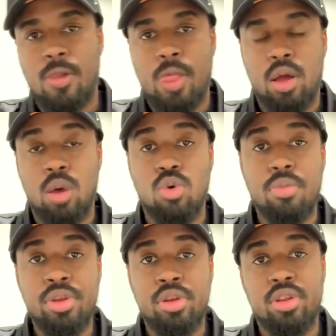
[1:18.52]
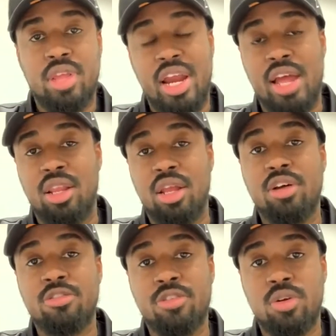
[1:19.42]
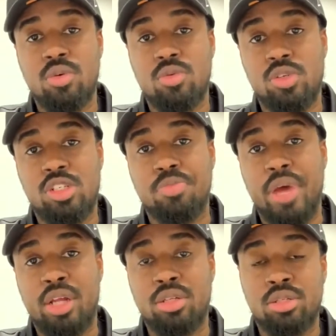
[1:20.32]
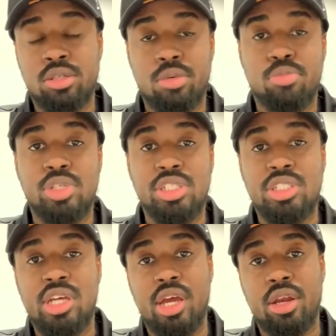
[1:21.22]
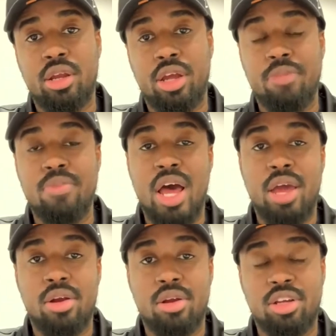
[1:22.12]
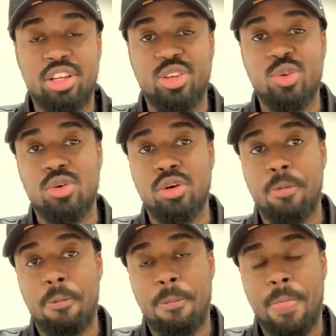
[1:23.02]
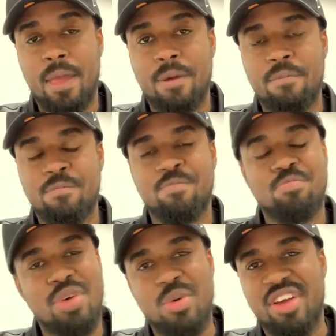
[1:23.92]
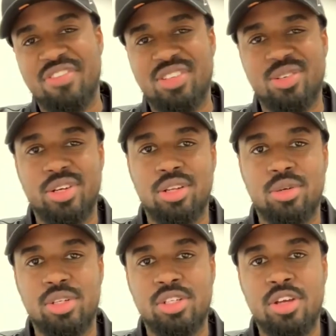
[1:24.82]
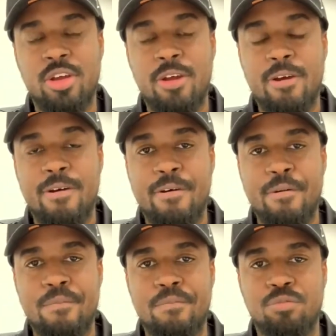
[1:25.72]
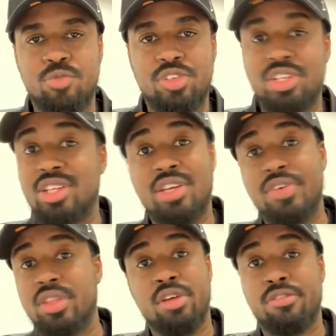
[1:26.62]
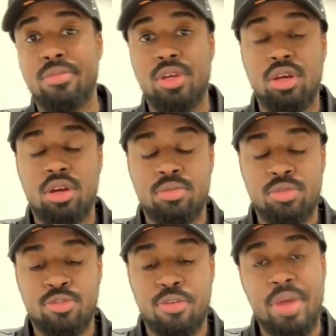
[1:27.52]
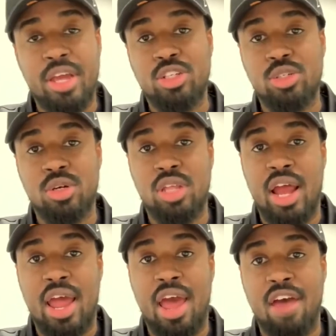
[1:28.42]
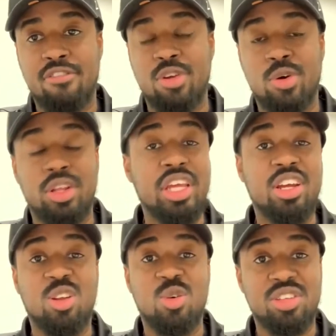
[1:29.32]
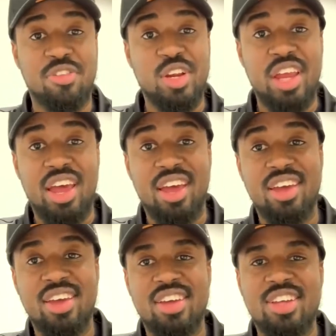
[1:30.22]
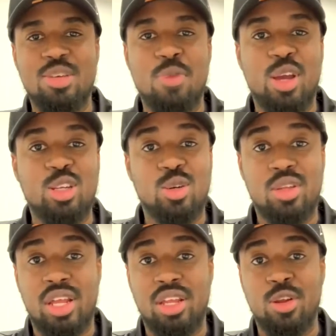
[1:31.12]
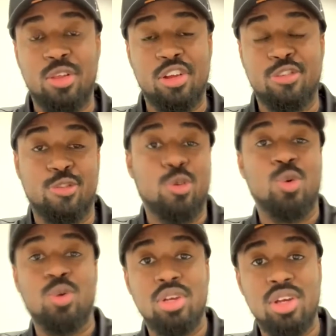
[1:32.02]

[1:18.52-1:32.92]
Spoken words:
A woman that I love, respect, appreciate, admire, adore. My wife, Latoya Lewis. She does everything for me, from making sure that I have, you know, clean clothes every day to making sure that, you know, there's food